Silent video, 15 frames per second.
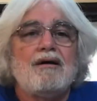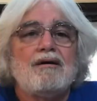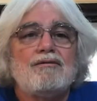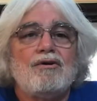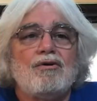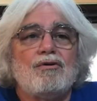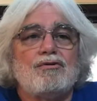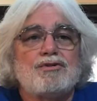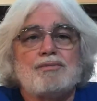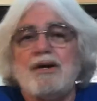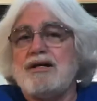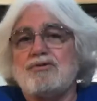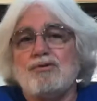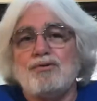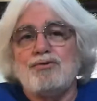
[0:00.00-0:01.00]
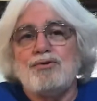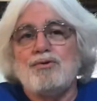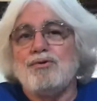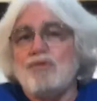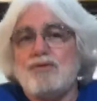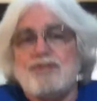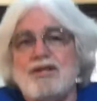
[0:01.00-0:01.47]
your special
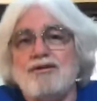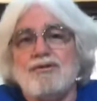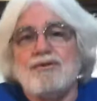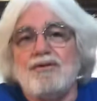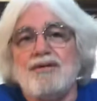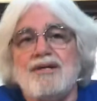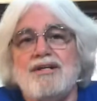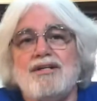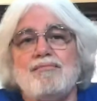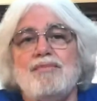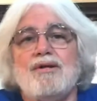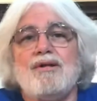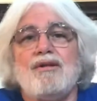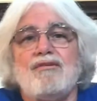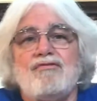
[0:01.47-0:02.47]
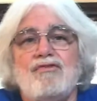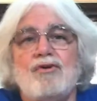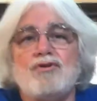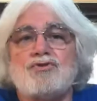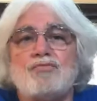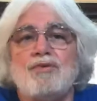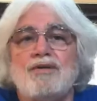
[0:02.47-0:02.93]
tools that you'll need to build the
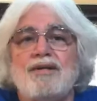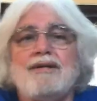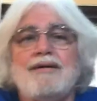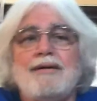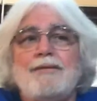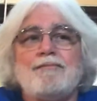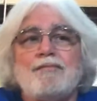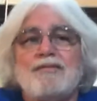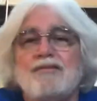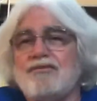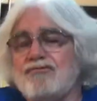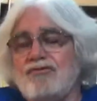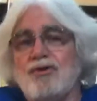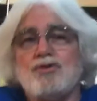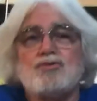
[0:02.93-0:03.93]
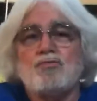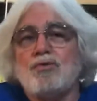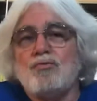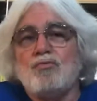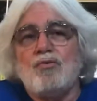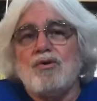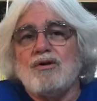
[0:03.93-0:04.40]
first one, the first
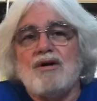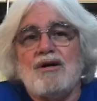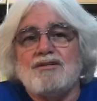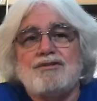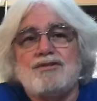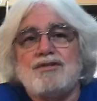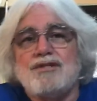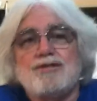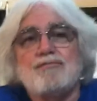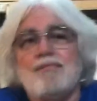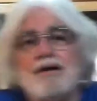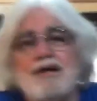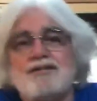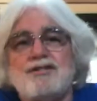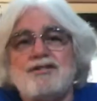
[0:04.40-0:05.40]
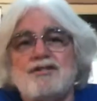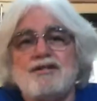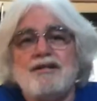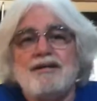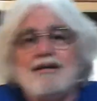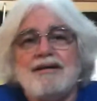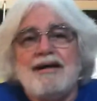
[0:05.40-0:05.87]
one will cost as much
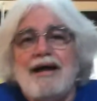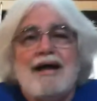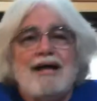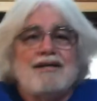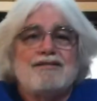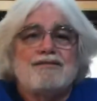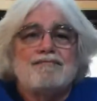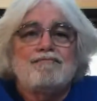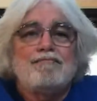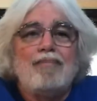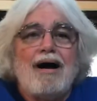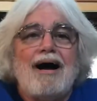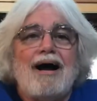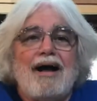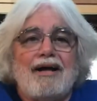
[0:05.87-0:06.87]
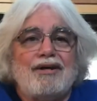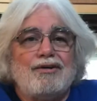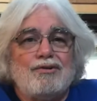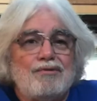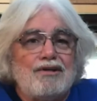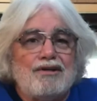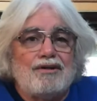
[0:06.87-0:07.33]
as buying a
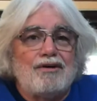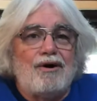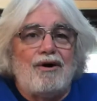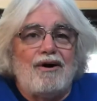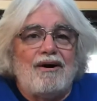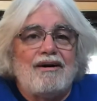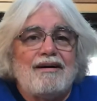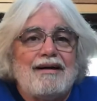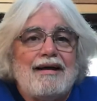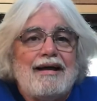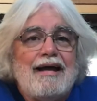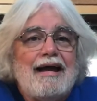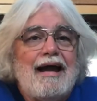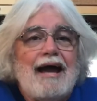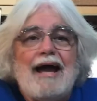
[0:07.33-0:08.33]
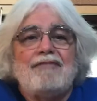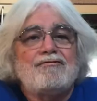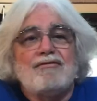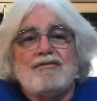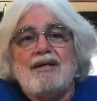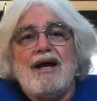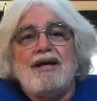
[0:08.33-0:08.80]
new guitar.
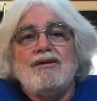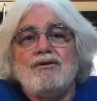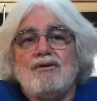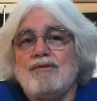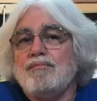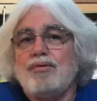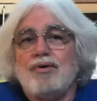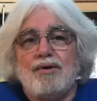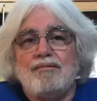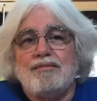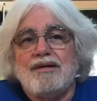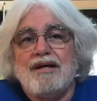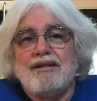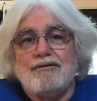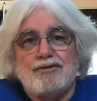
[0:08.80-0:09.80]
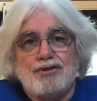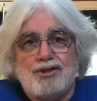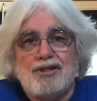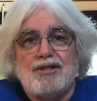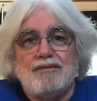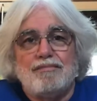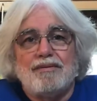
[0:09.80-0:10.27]
After that, you can put them together
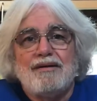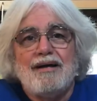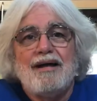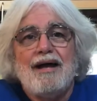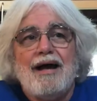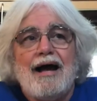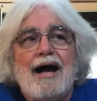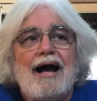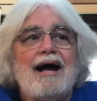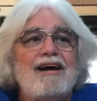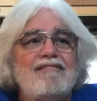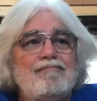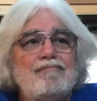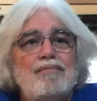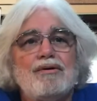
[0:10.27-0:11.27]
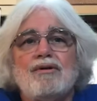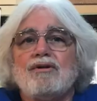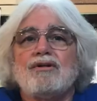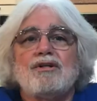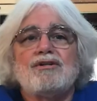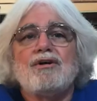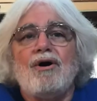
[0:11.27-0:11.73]
cheap. I have
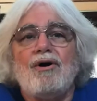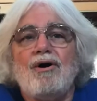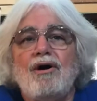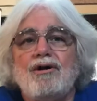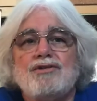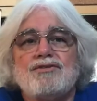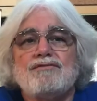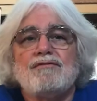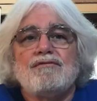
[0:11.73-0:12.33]
built guitars